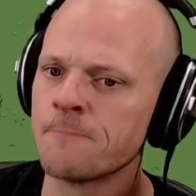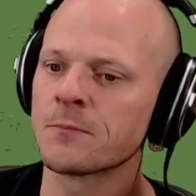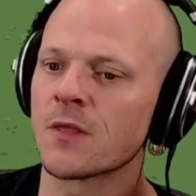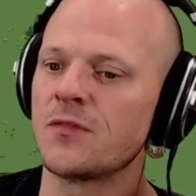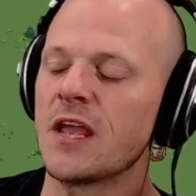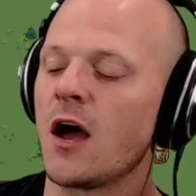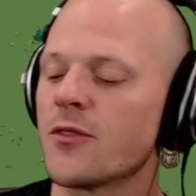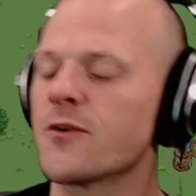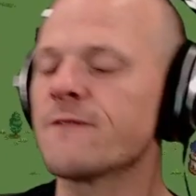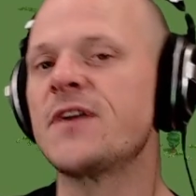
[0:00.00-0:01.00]
The
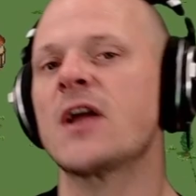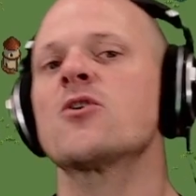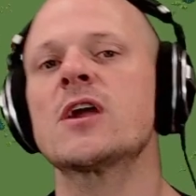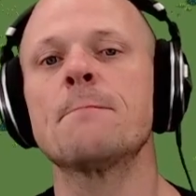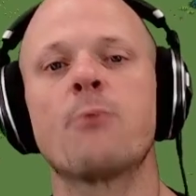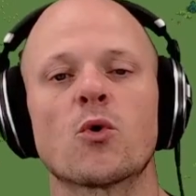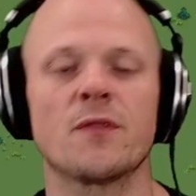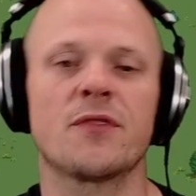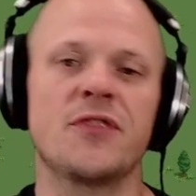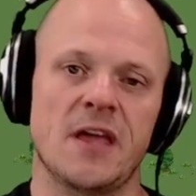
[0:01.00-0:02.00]
other very
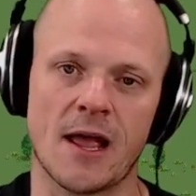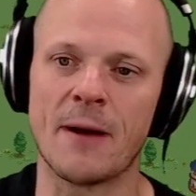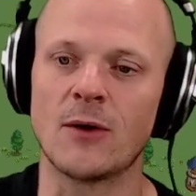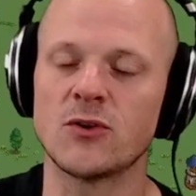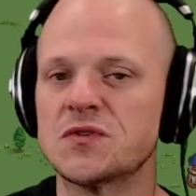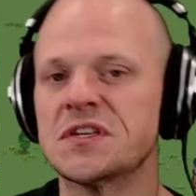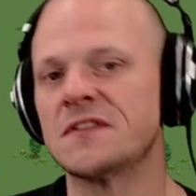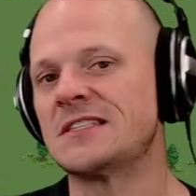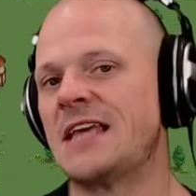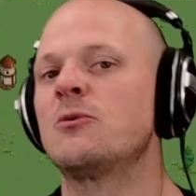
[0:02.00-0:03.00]
important thing about using
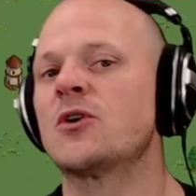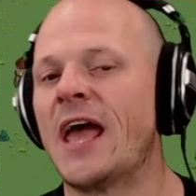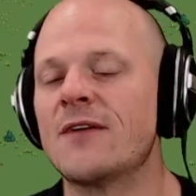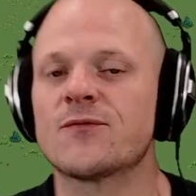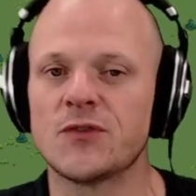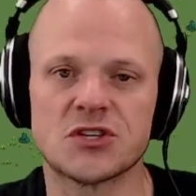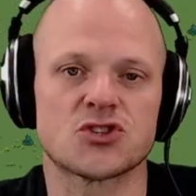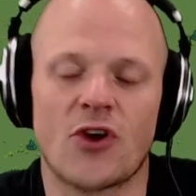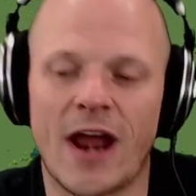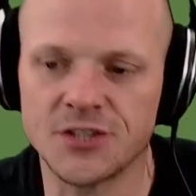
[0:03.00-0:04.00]
the table cat for this
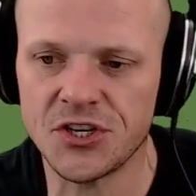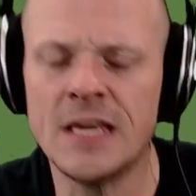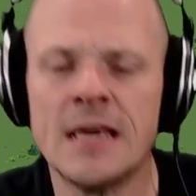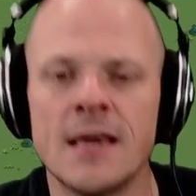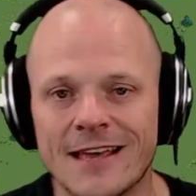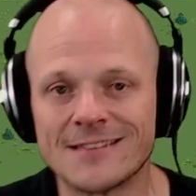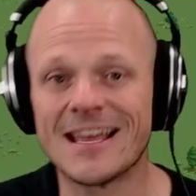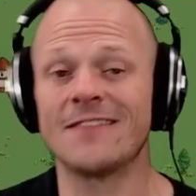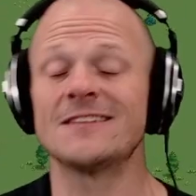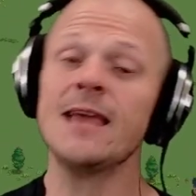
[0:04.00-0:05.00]
strategy is
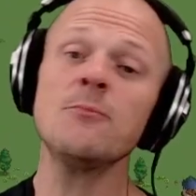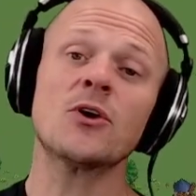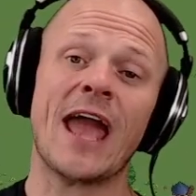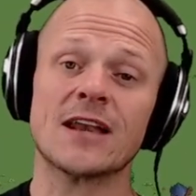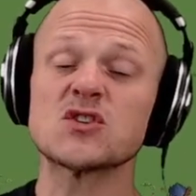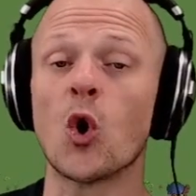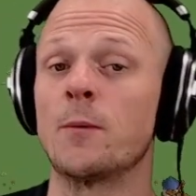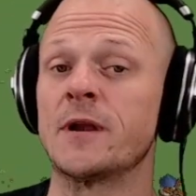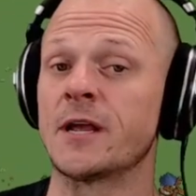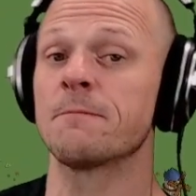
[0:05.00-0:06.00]
that the table cat is
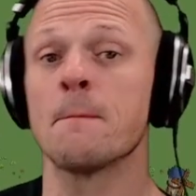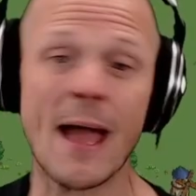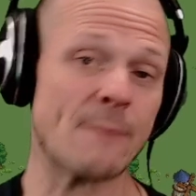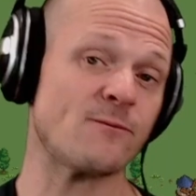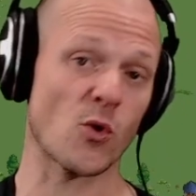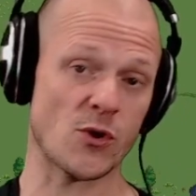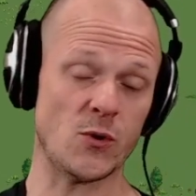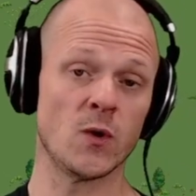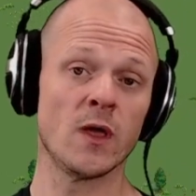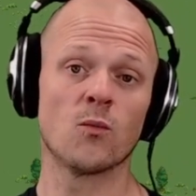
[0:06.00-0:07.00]
opening up the map for you.
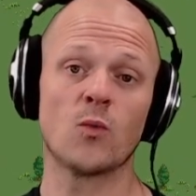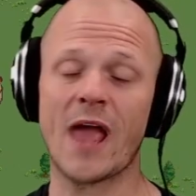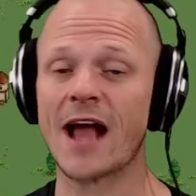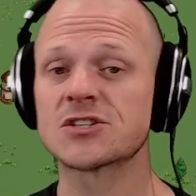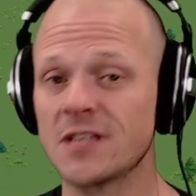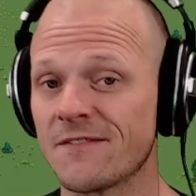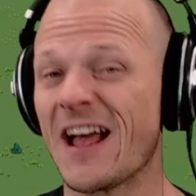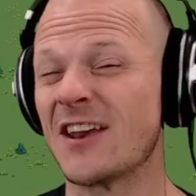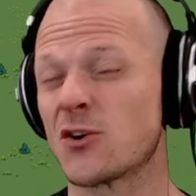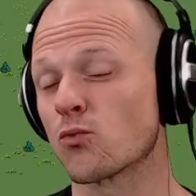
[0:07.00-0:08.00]
We actually have
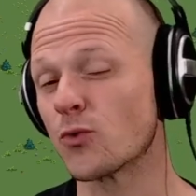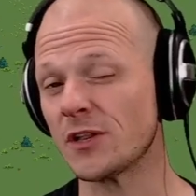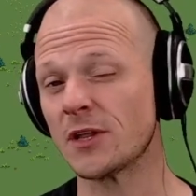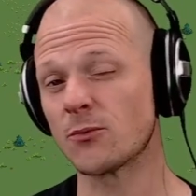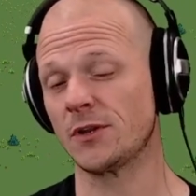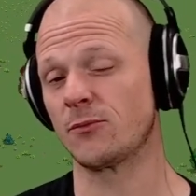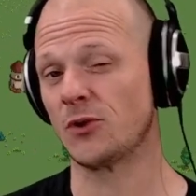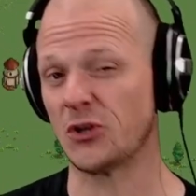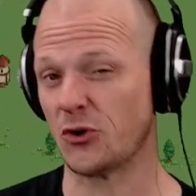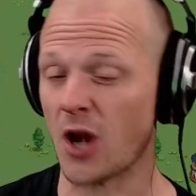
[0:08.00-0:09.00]
gotten a
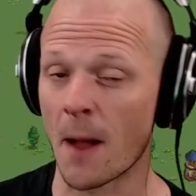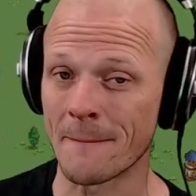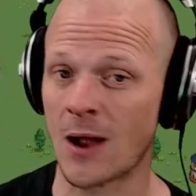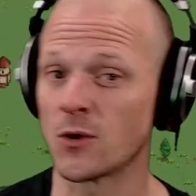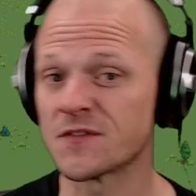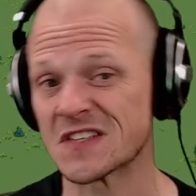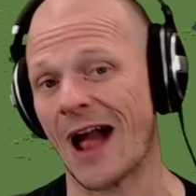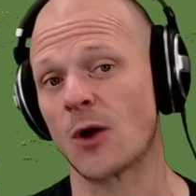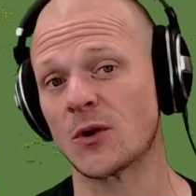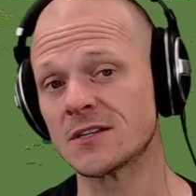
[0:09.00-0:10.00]
really good amount of
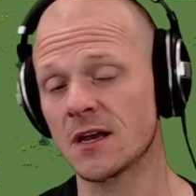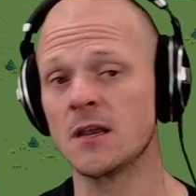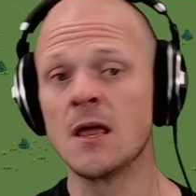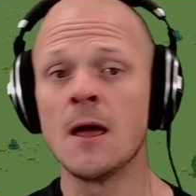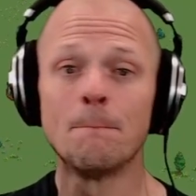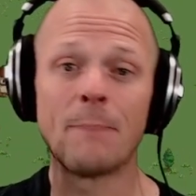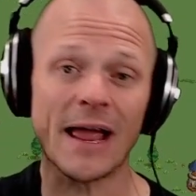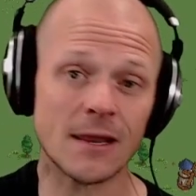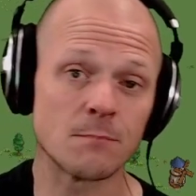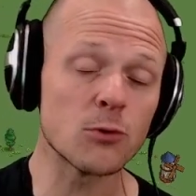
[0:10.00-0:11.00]
scouting done by
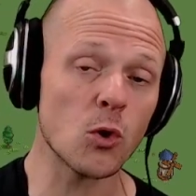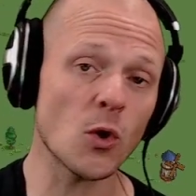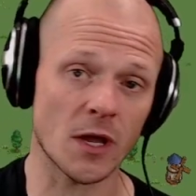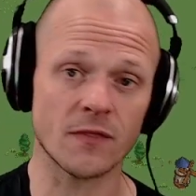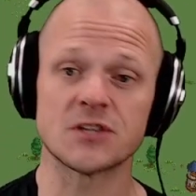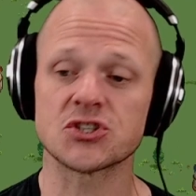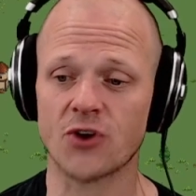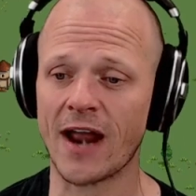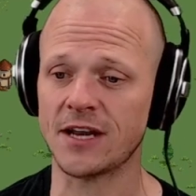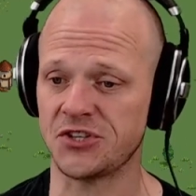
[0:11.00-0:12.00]
employing this
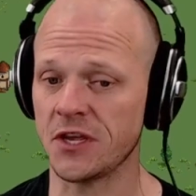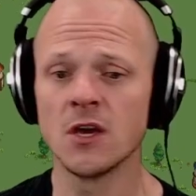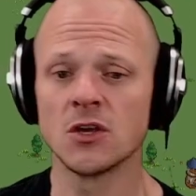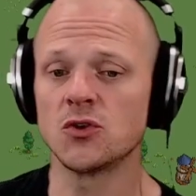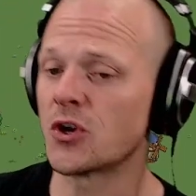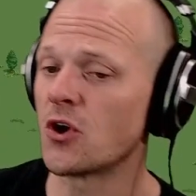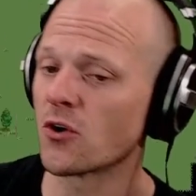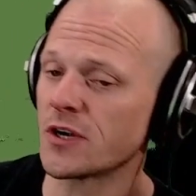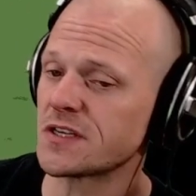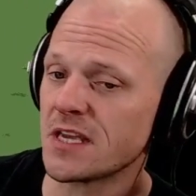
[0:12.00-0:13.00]
strategy. You can
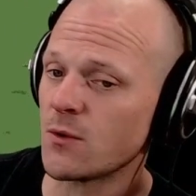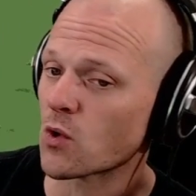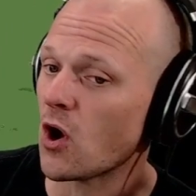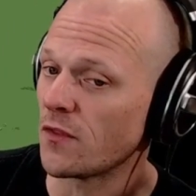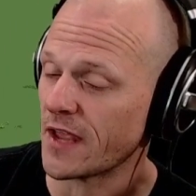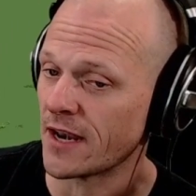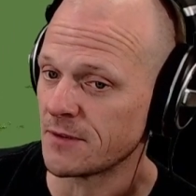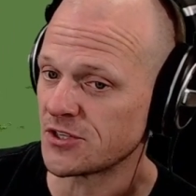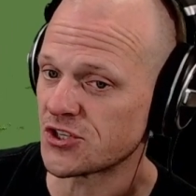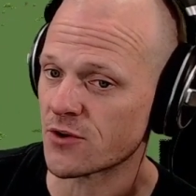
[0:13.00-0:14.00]
already see where all the
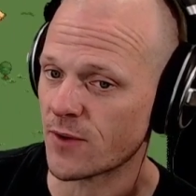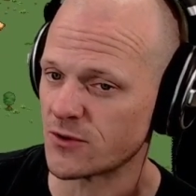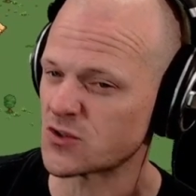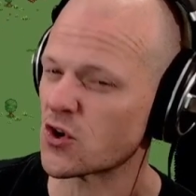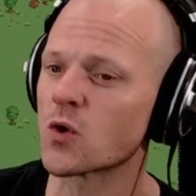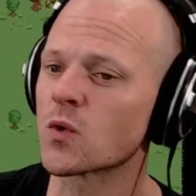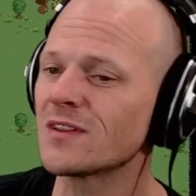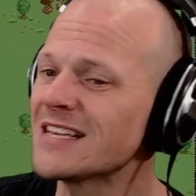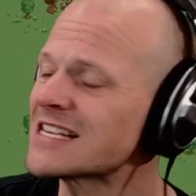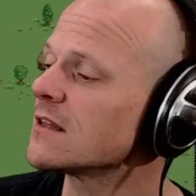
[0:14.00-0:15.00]
enemy generators are, or at
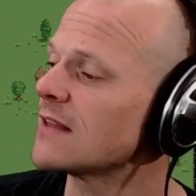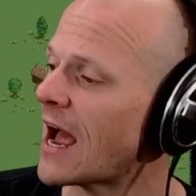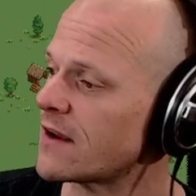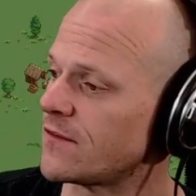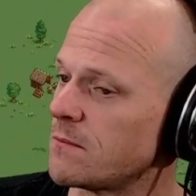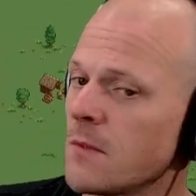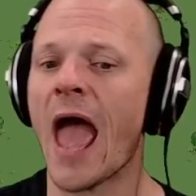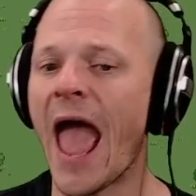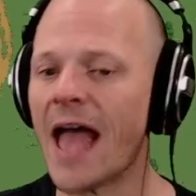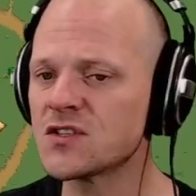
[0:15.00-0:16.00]
least a lot of them.
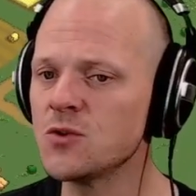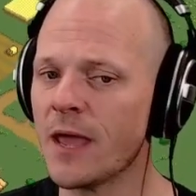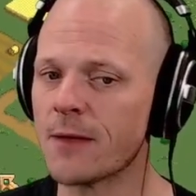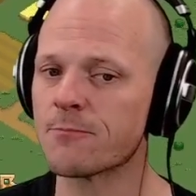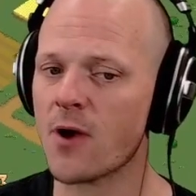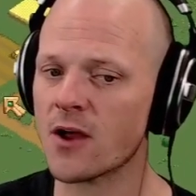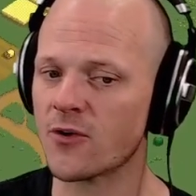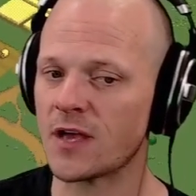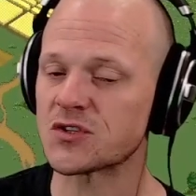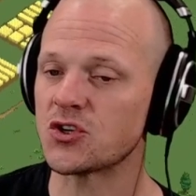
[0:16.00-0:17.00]
As you make
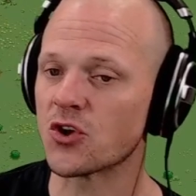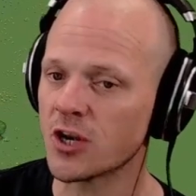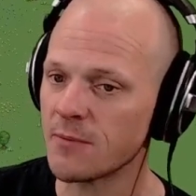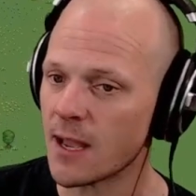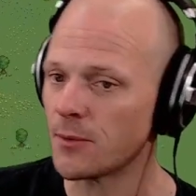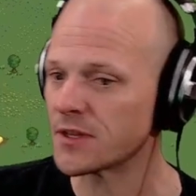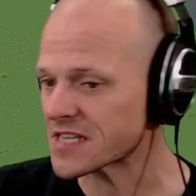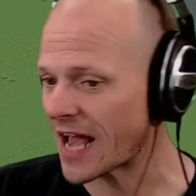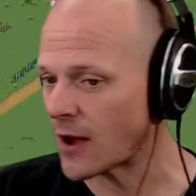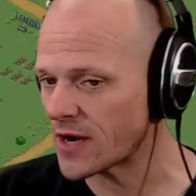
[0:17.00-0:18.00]
progress, you're going to be able to
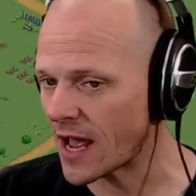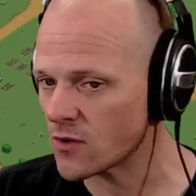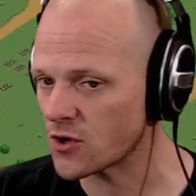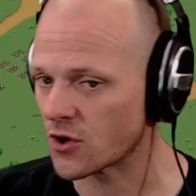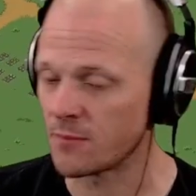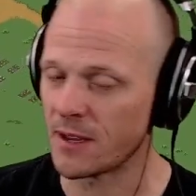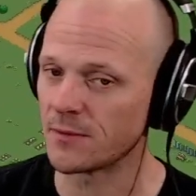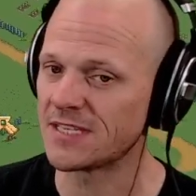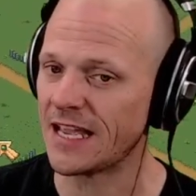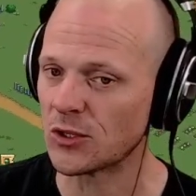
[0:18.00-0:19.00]
scout it out. You're going to be able
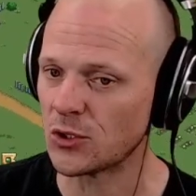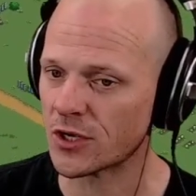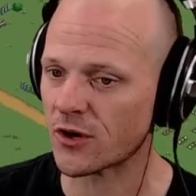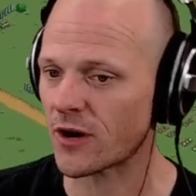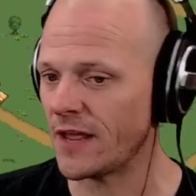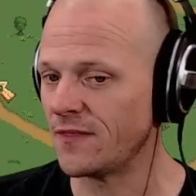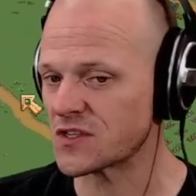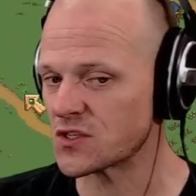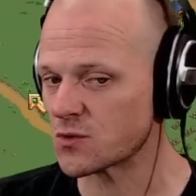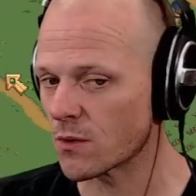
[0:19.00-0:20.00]
to take a look. All right,
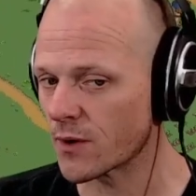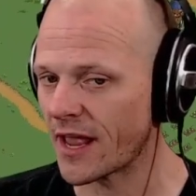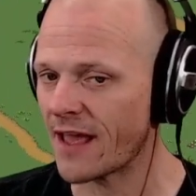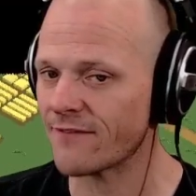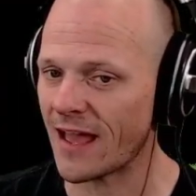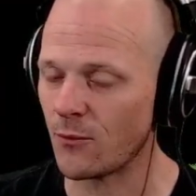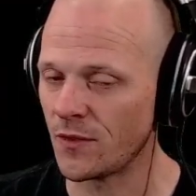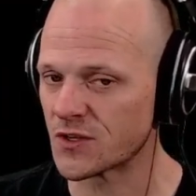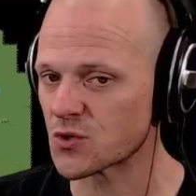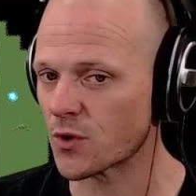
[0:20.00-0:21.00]
this is where we're going to have that
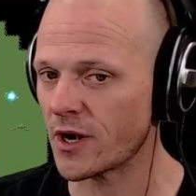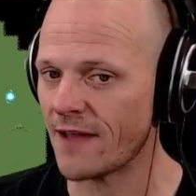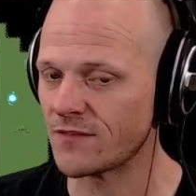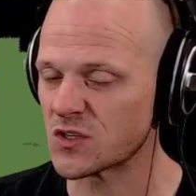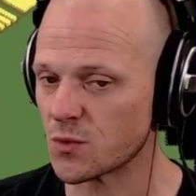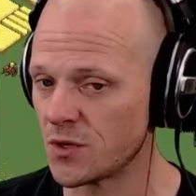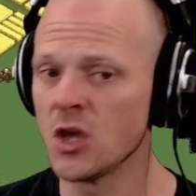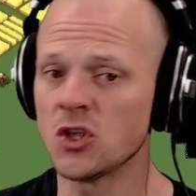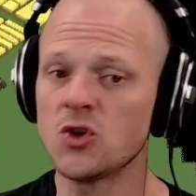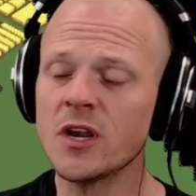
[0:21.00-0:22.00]
one. This is where we're going to have this one.
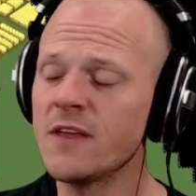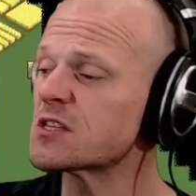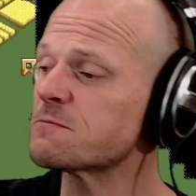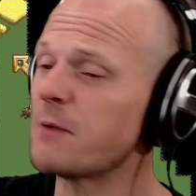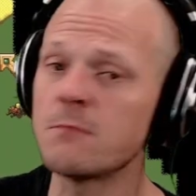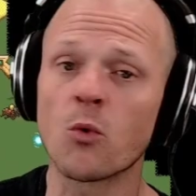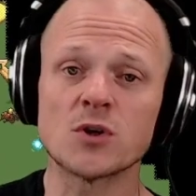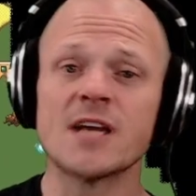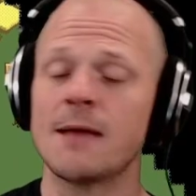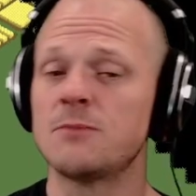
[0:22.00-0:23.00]
You could even spend more
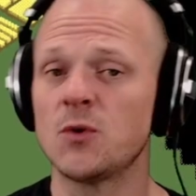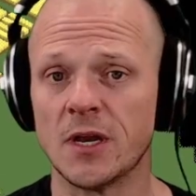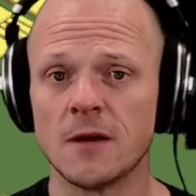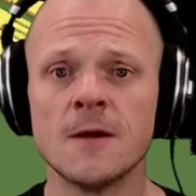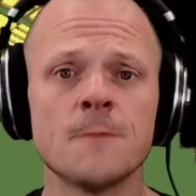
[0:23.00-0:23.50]
time doing it.